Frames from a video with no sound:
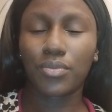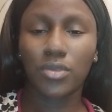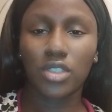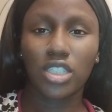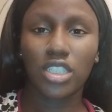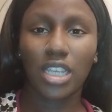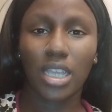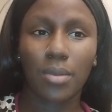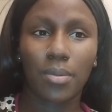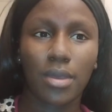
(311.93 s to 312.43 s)

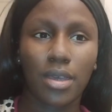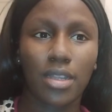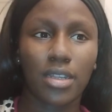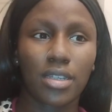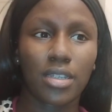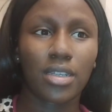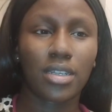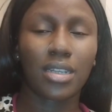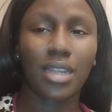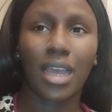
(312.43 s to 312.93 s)
shea
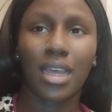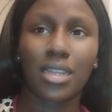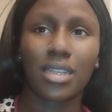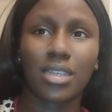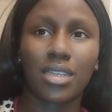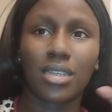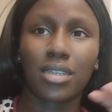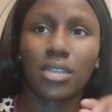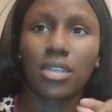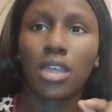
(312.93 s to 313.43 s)
butter, not
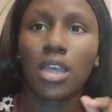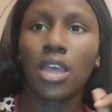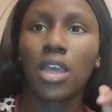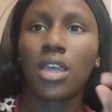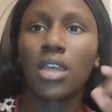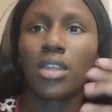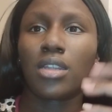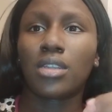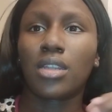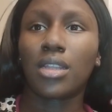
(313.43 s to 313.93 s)
the
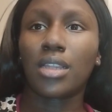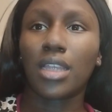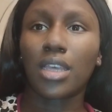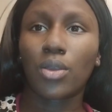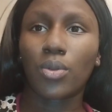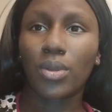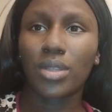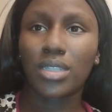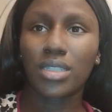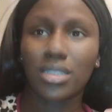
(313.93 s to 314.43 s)

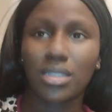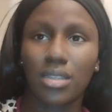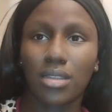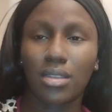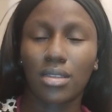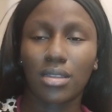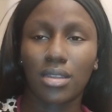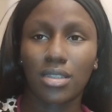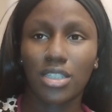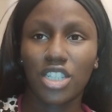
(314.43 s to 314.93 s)
liquid
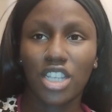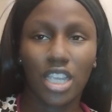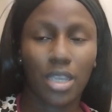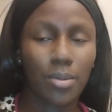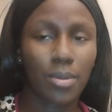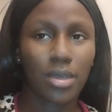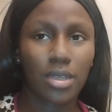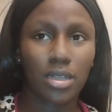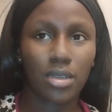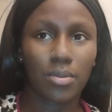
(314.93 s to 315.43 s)
shea
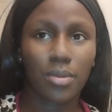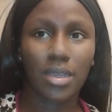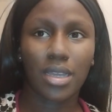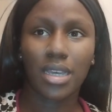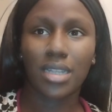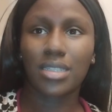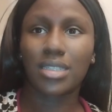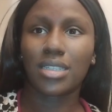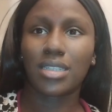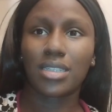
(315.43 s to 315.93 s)
butter,
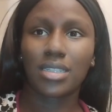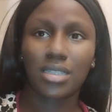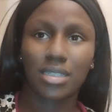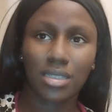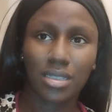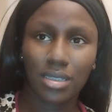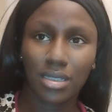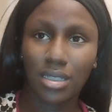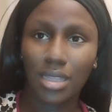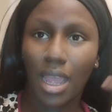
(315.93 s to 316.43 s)
because
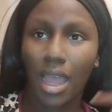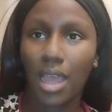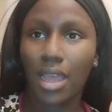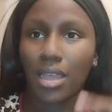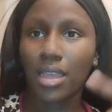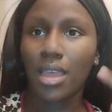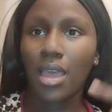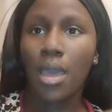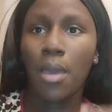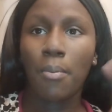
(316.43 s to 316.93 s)
it's
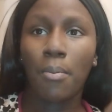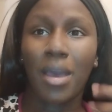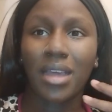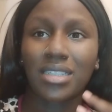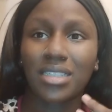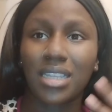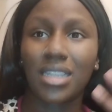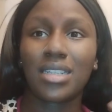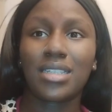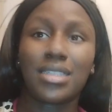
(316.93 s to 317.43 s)
not, my
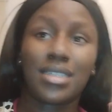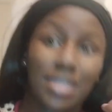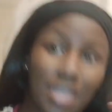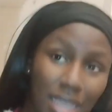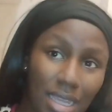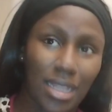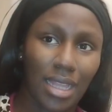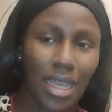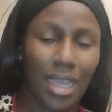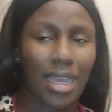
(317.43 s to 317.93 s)
skin is
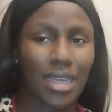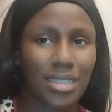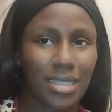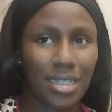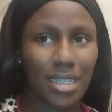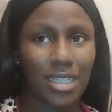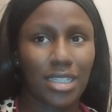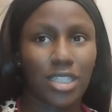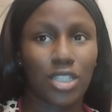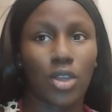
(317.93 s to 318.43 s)
thick, like I
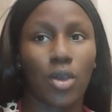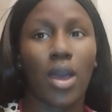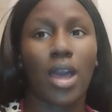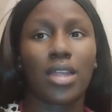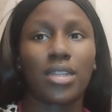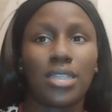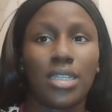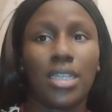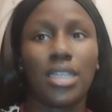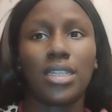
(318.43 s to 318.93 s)
said, so
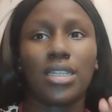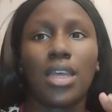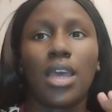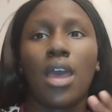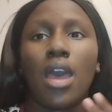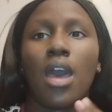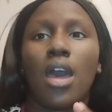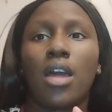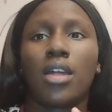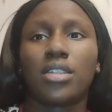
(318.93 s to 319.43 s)
I need
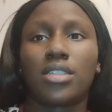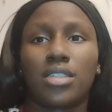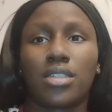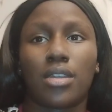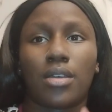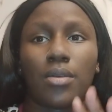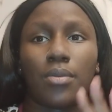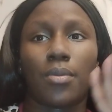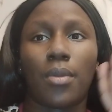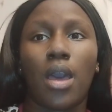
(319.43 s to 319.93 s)

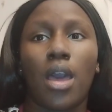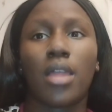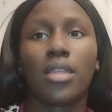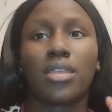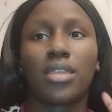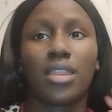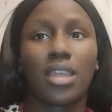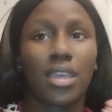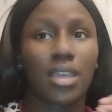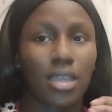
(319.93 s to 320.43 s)
some
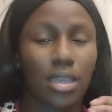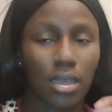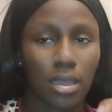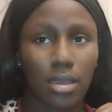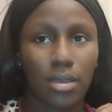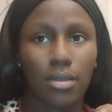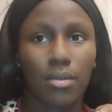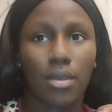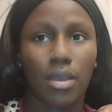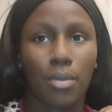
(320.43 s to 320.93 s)
thick
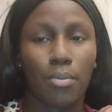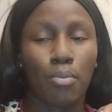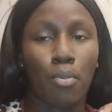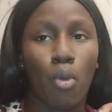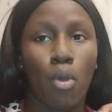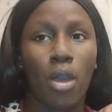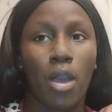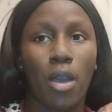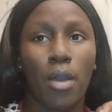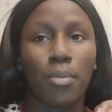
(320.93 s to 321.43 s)

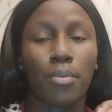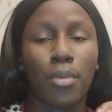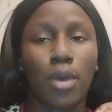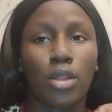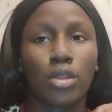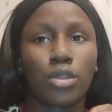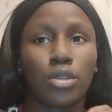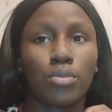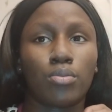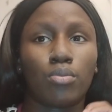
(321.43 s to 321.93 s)

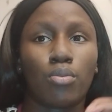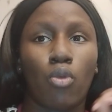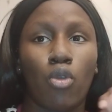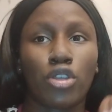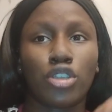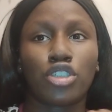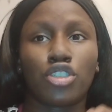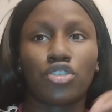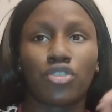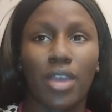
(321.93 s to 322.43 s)

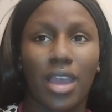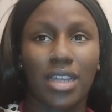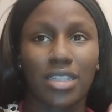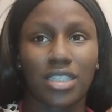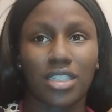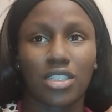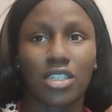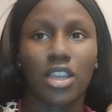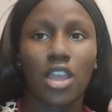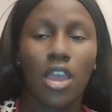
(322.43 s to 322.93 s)

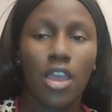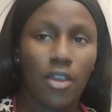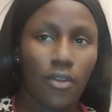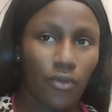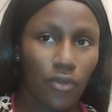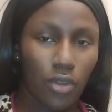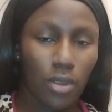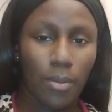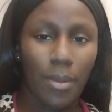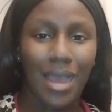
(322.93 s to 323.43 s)
moisturizer
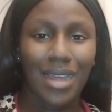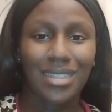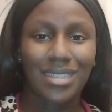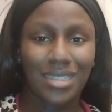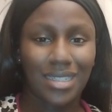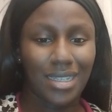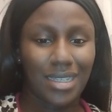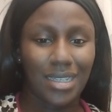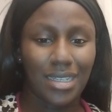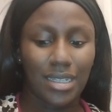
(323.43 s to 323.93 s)
for my
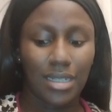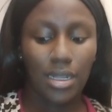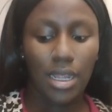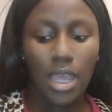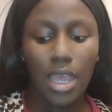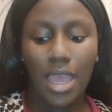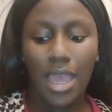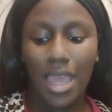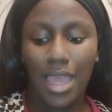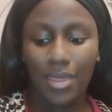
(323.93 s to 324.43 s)
skin,
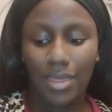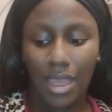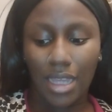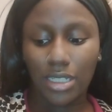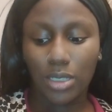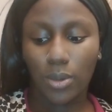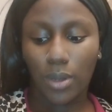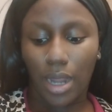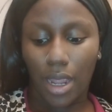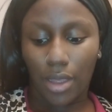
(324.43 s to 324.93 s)
and
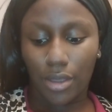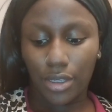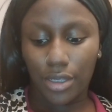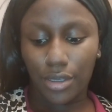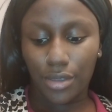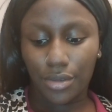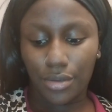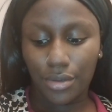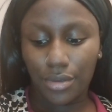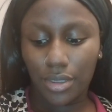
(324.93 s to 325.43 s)
that's what I'll
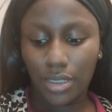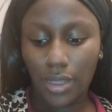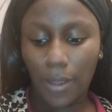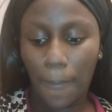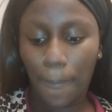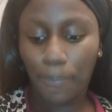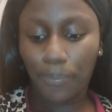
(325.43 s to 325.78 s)
use.